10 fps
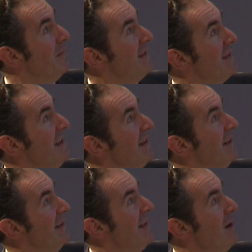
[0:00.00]
but it's getting
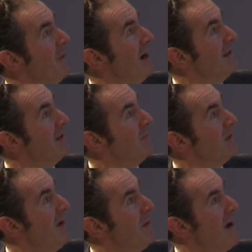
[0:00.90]
that way in terms
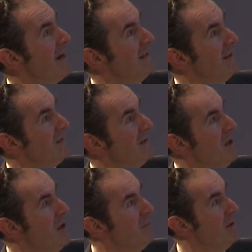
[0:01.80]
of how packed it is.
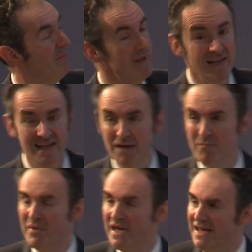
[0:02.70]
But being
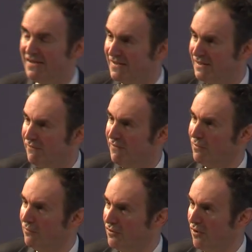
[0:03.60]
an MP is a
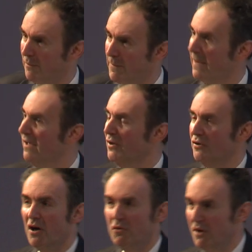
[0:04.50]
difficult job.
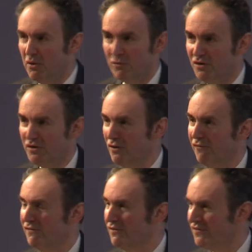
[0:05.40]
No, we should
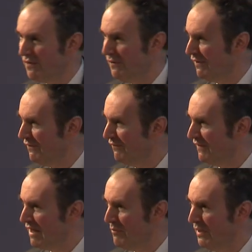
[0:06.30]
not feel sorry for
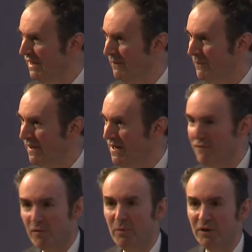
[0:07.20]
the MP
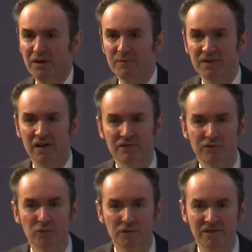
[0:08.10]
for putting themselves
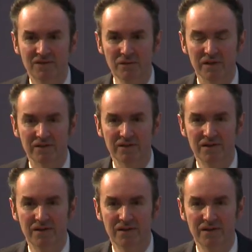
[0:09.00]
forward to do it.